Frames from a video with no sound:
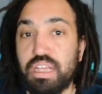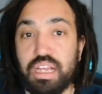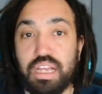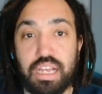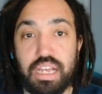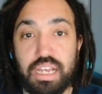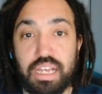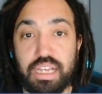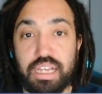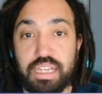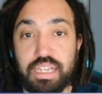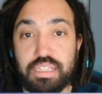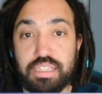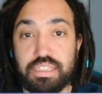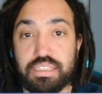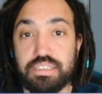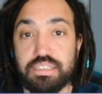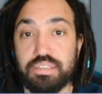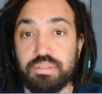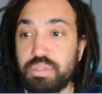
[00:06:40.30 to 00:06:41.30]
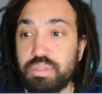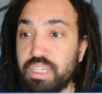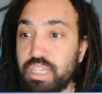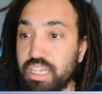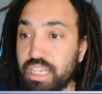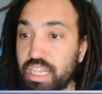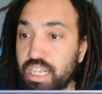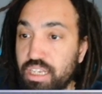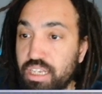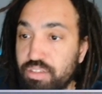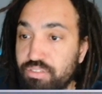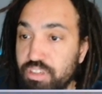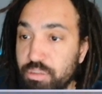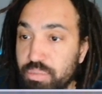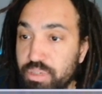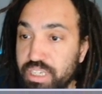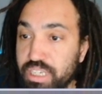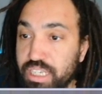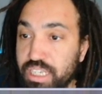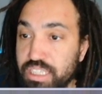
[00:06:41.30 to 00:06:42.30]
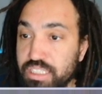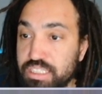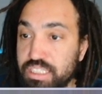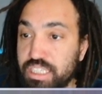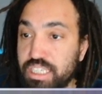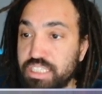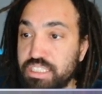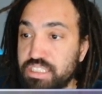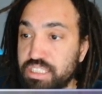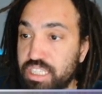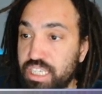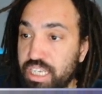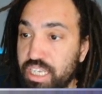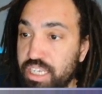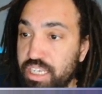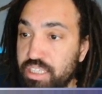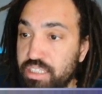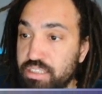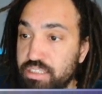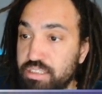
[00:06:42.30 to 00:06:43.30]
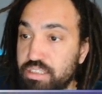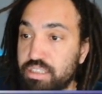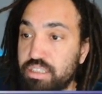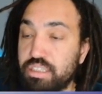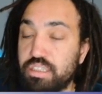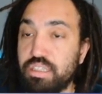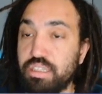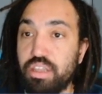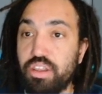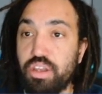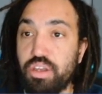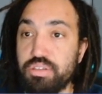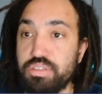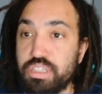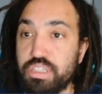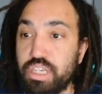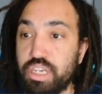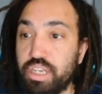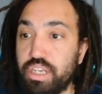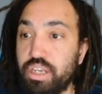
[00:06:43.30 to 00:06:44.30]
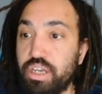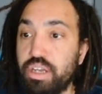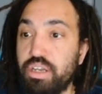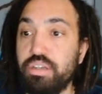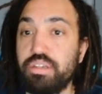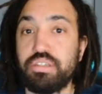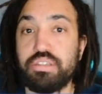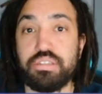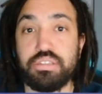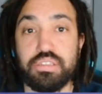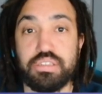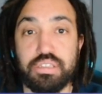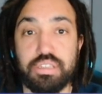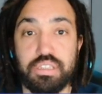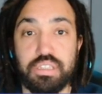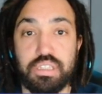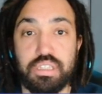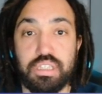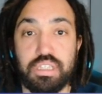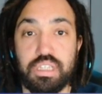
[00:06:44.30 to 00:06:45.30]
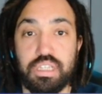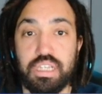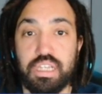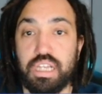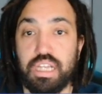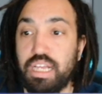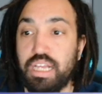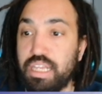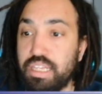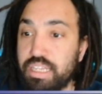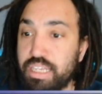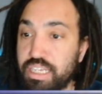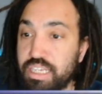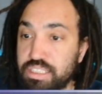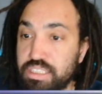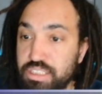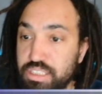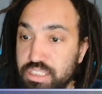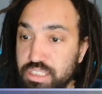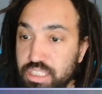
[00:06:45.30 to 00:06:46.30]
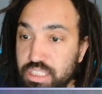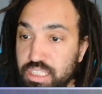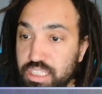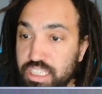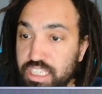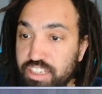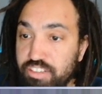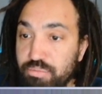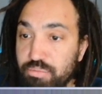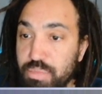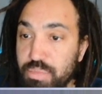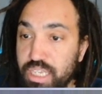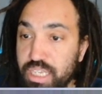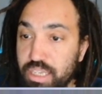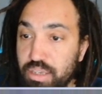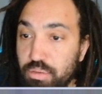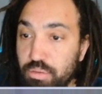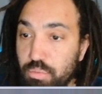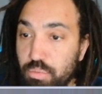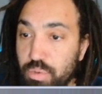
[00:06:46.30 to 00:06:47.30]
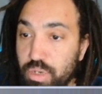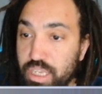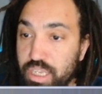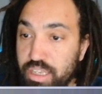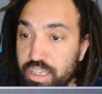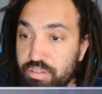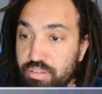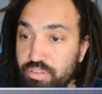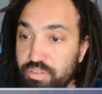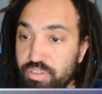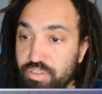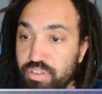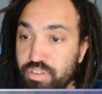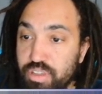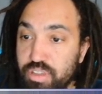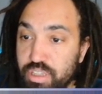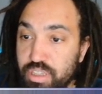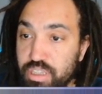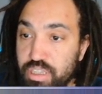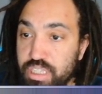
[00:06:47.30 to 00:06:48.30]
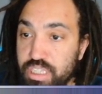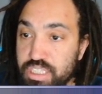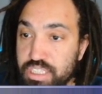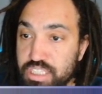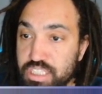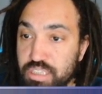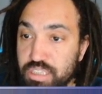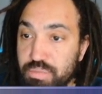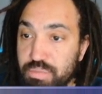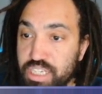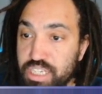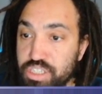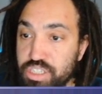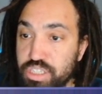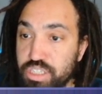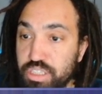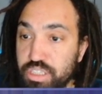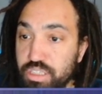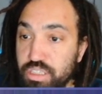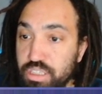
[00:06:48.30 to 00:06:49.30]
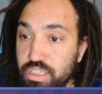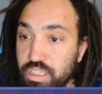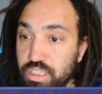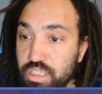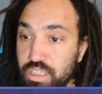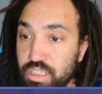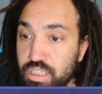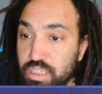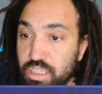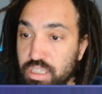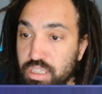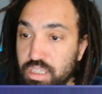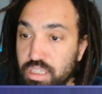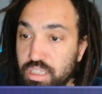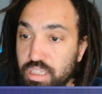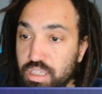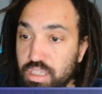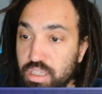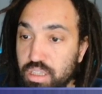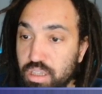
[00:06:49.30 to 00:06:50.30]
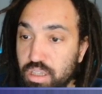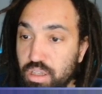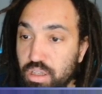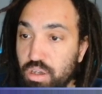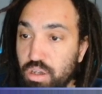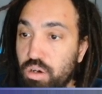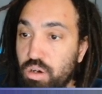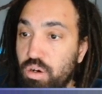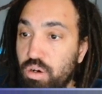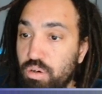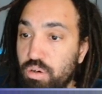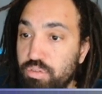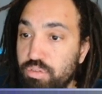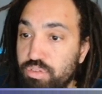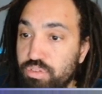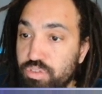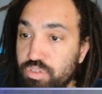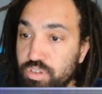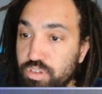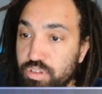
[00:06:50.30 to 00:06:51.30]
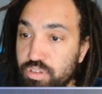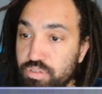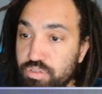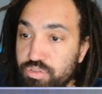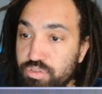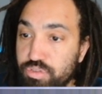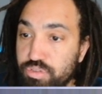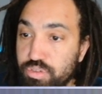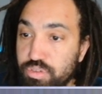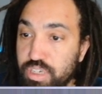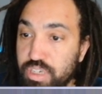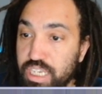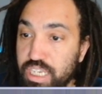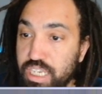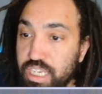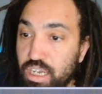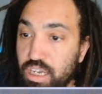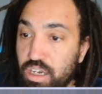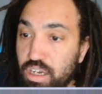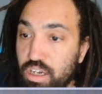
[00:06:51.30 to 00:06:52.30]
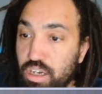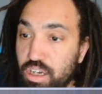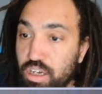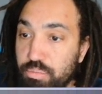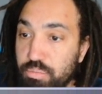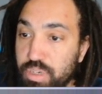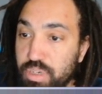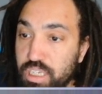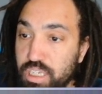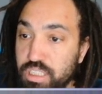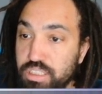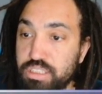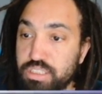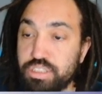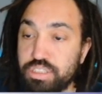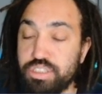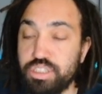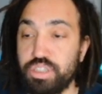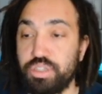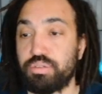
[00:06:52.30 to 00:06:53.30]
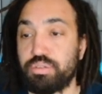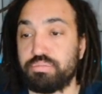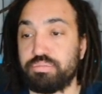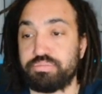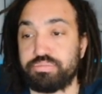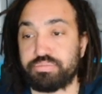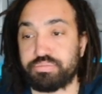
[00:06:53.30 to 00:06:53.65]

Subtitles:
And we're going to get a lovely bit of cancellation here. Those are going to go. And that is just going to leave me with this summation of 3r plus 2.